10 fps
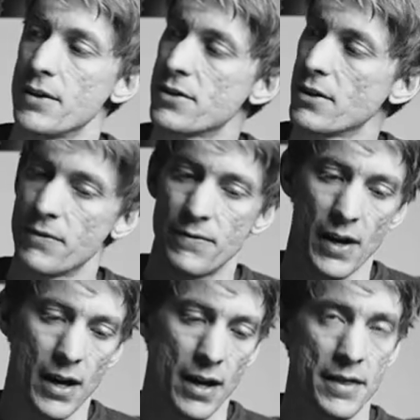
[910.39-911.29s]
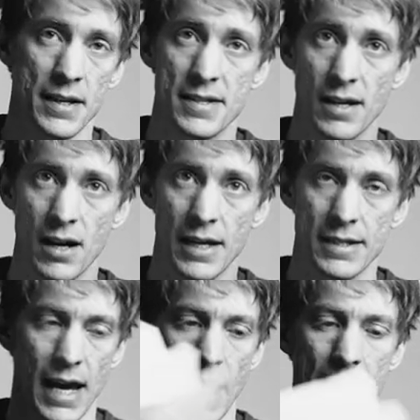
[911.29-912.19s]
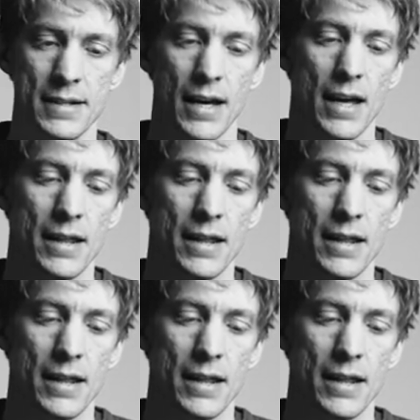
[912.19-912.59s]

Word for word: sort of uh, this size, and